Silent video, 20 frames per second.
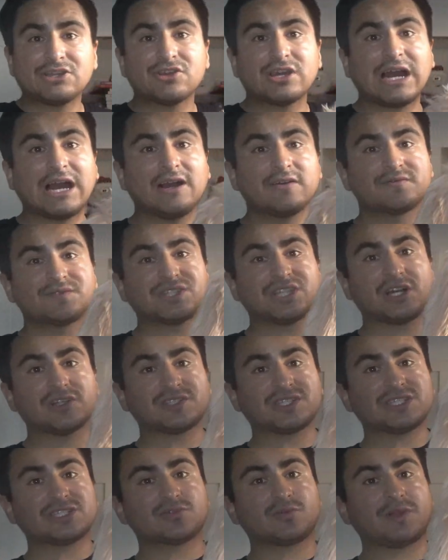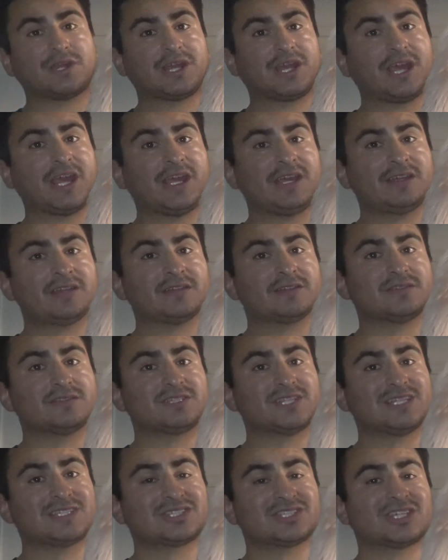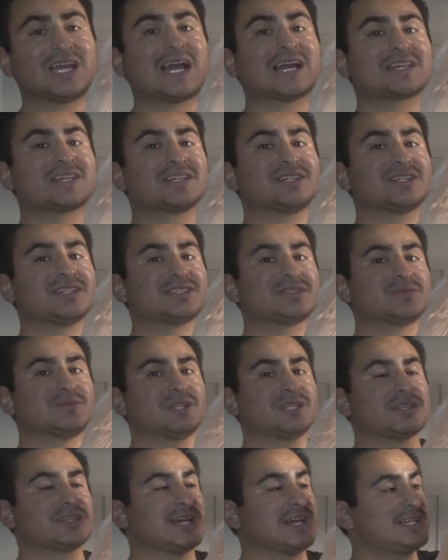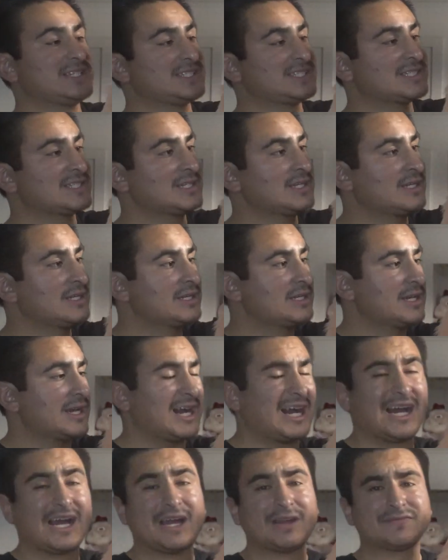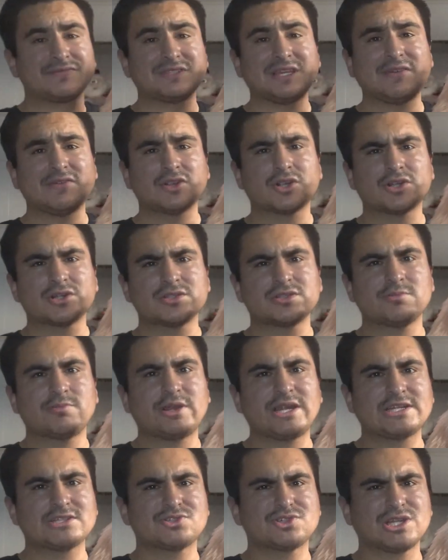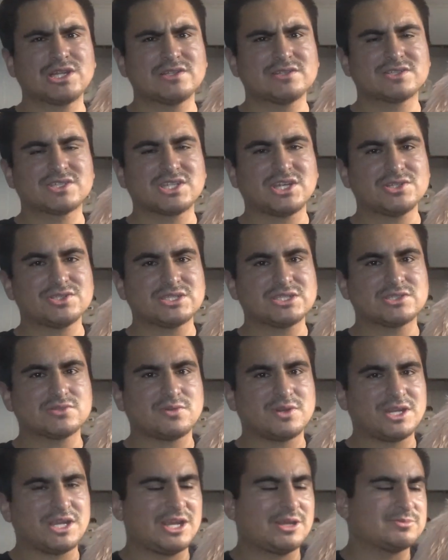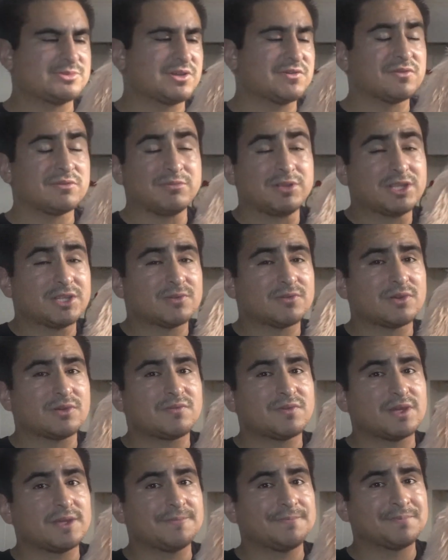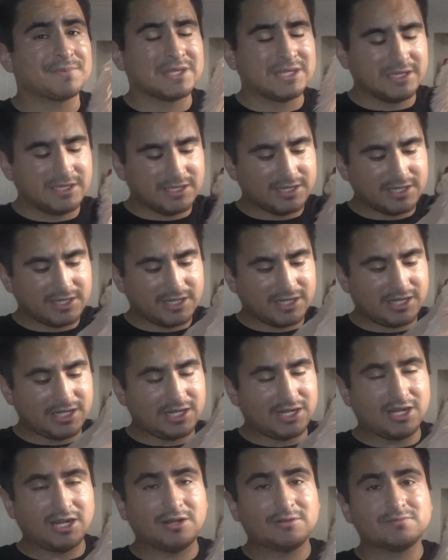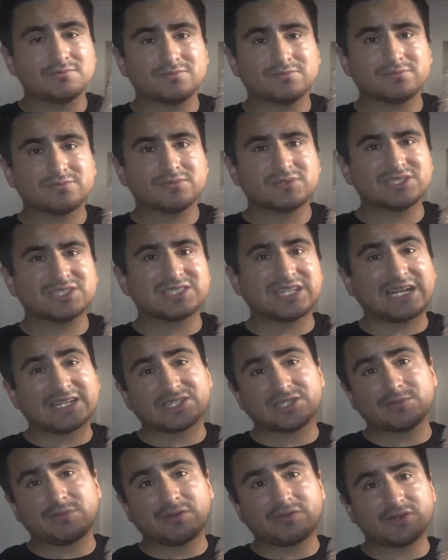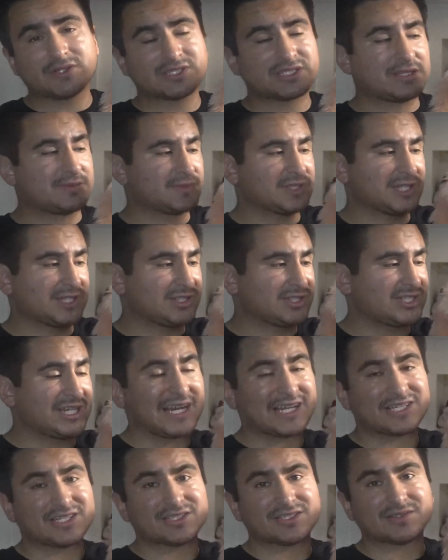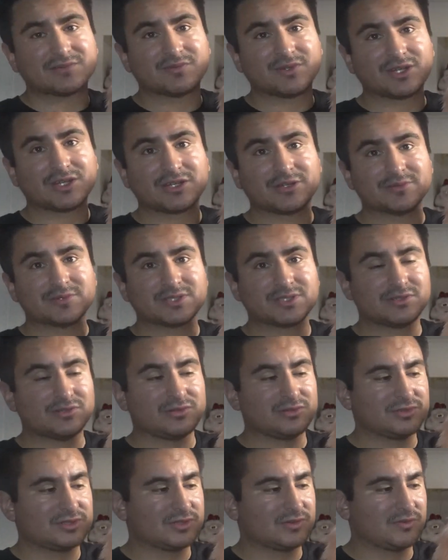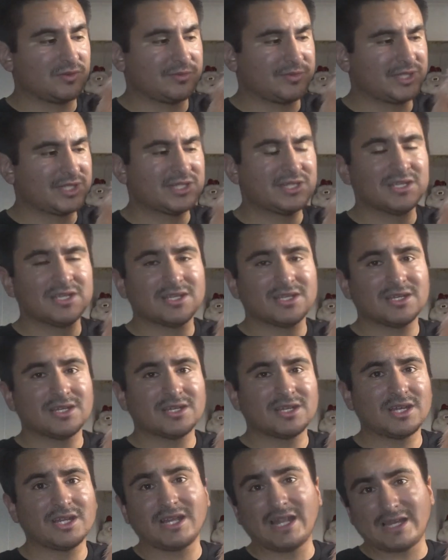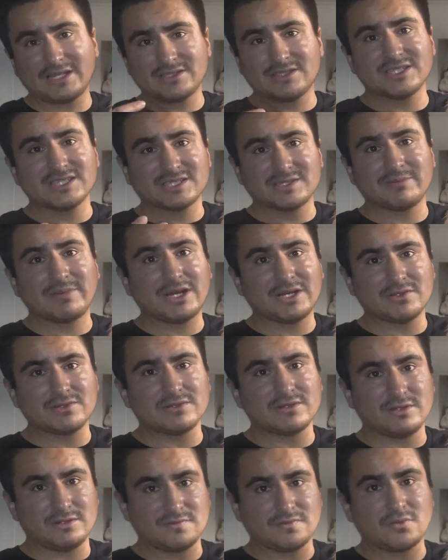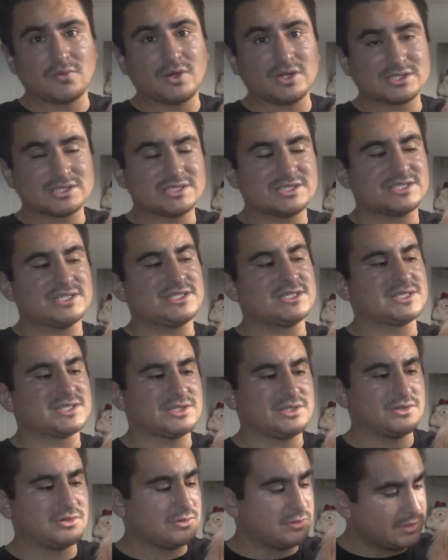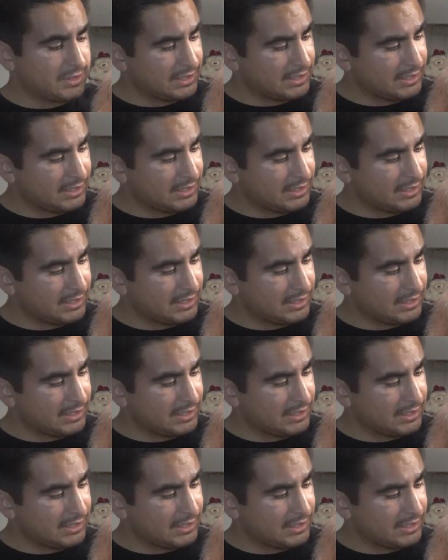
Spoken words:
you have Chelsea 28. This jacket is really nice. I've never heard of the brand Chelsea 28. I'm not familiar with it. This is actually my first time selling jackets when it comes to women in like this amount of quantity, so